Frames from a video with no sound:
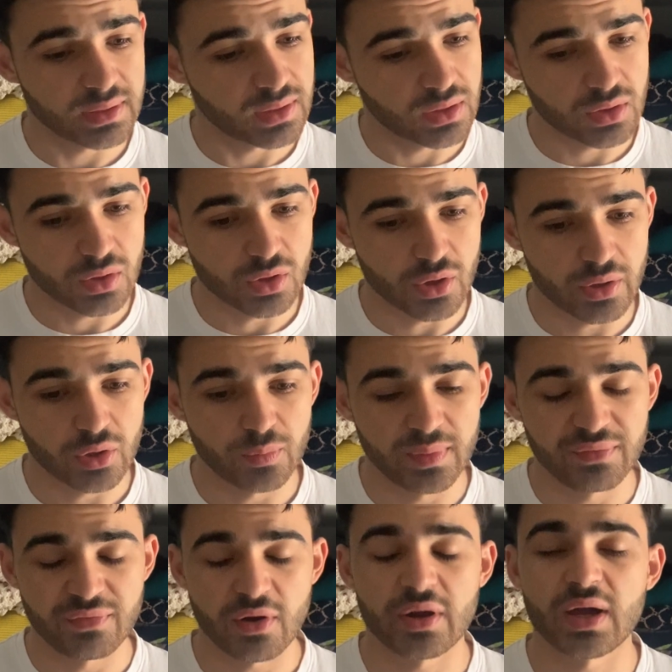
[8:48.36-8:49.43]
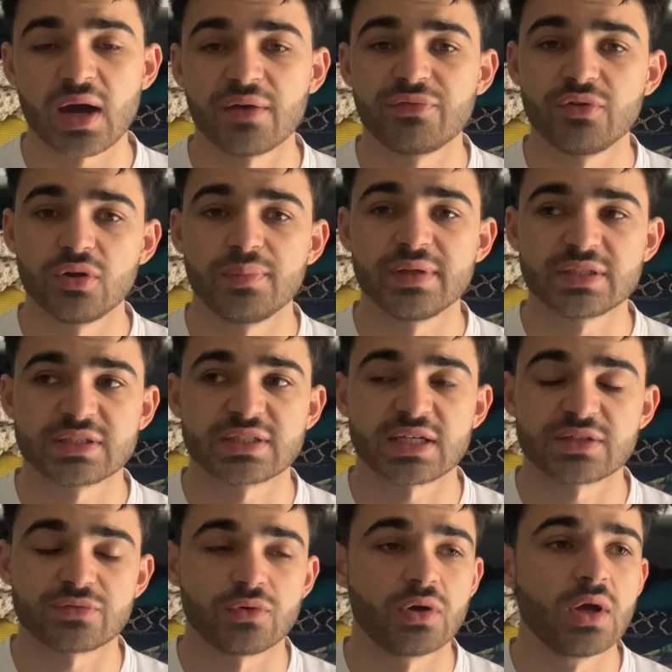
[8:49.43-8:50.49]
it'll be very hard for you to be
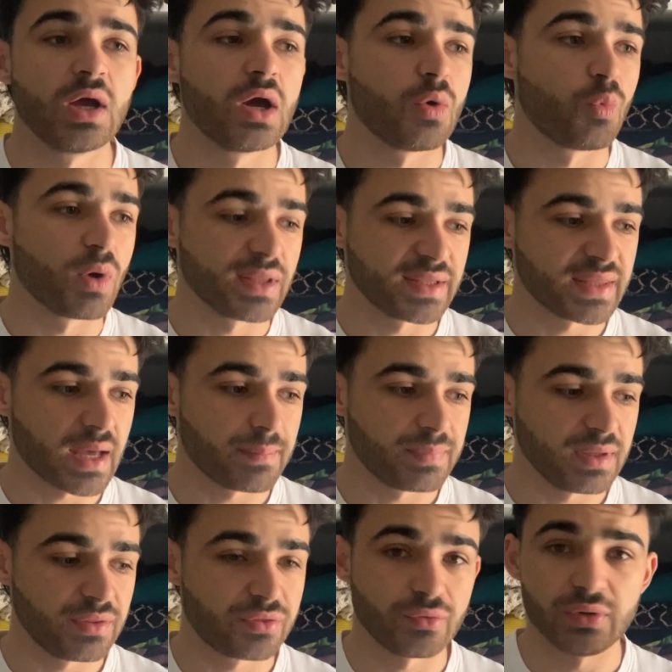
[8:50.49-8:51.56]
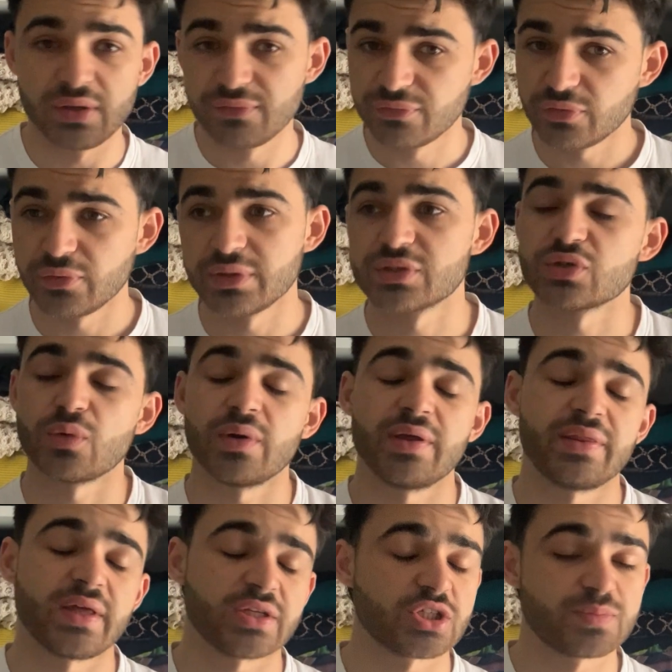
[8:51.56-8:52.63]
successful, whether that be through influence or whether
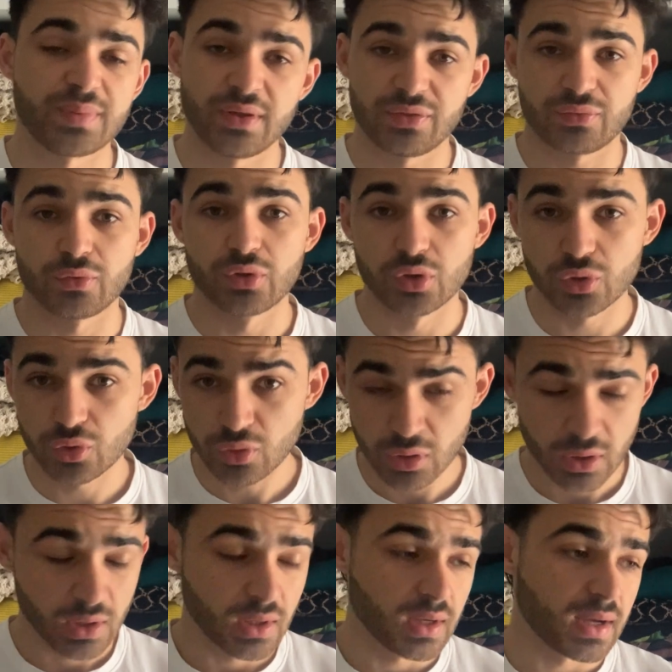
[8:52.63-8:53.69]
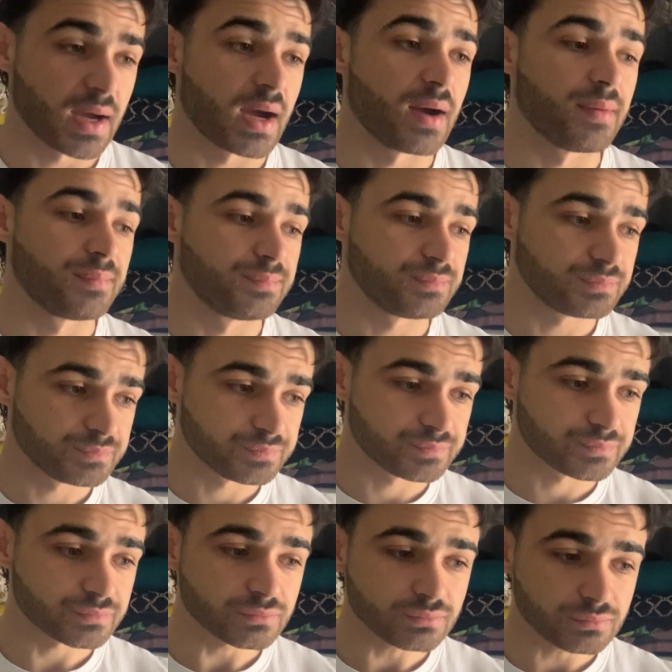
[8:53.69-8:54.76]
that just be through you. Um,
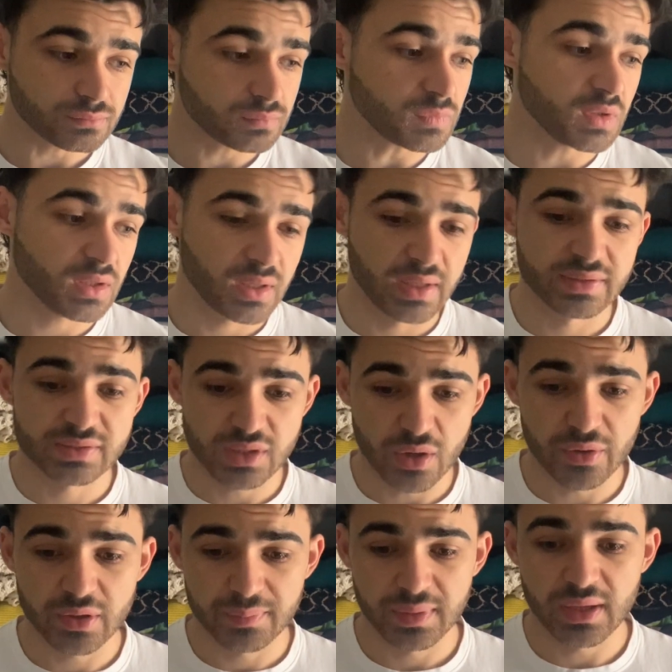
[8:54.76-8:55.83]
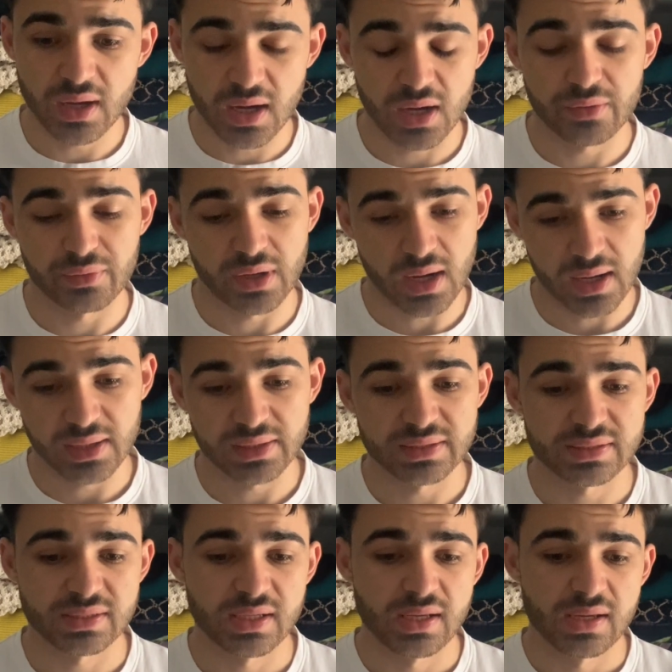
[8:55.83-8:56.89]
it's going to be hard
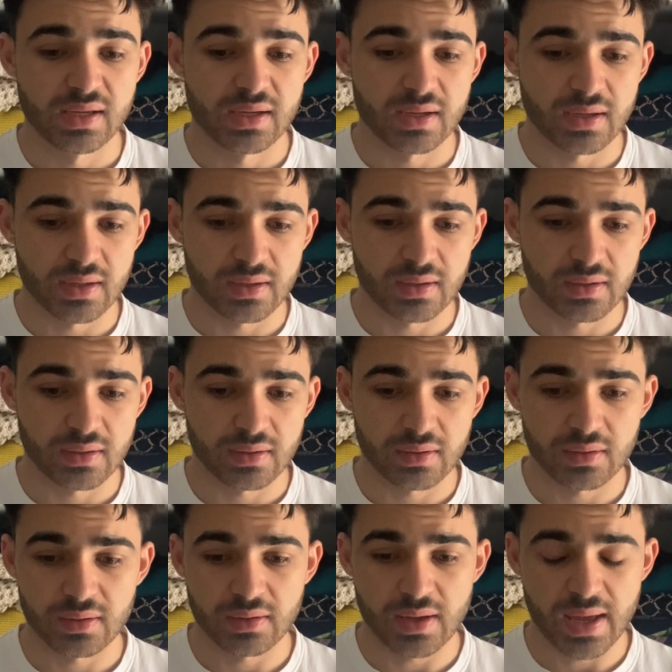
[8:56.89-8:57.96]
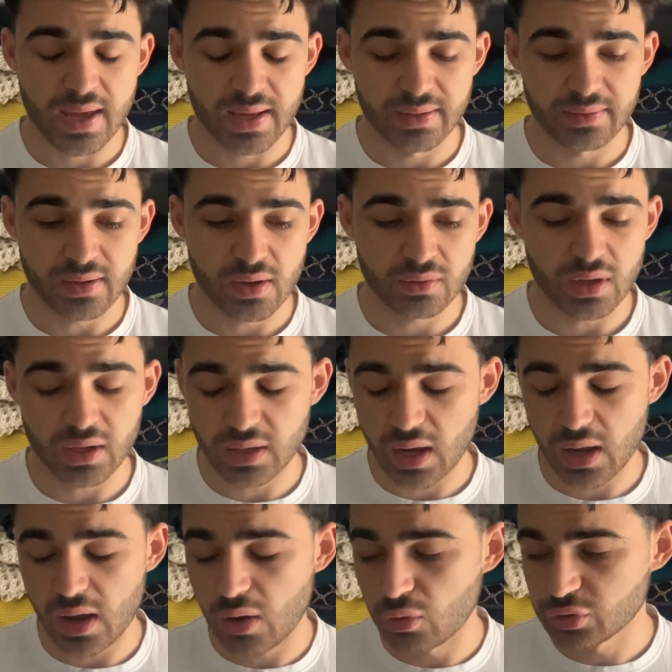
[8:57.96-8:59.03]
regardless. And
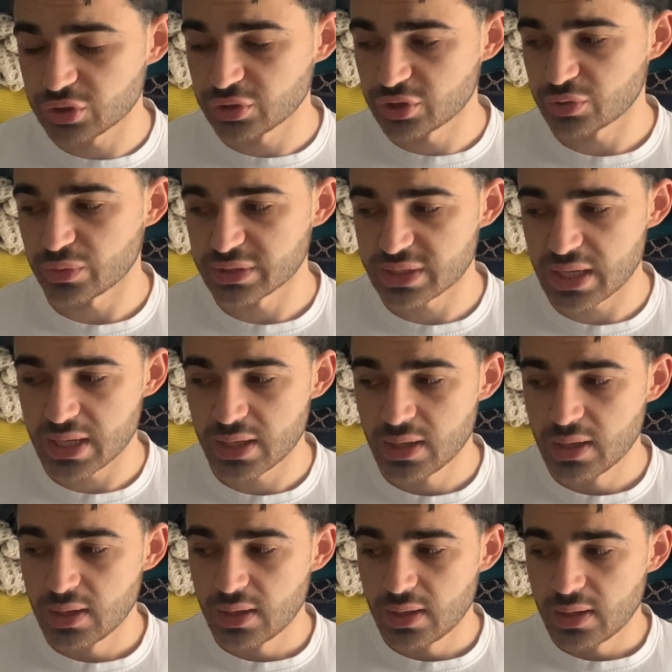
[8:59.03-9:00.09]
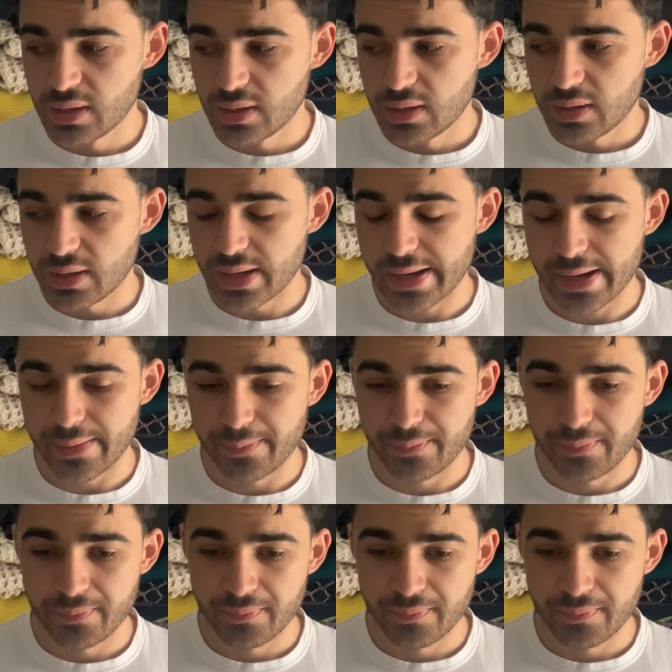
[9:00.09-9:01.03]
I also just want to say, um,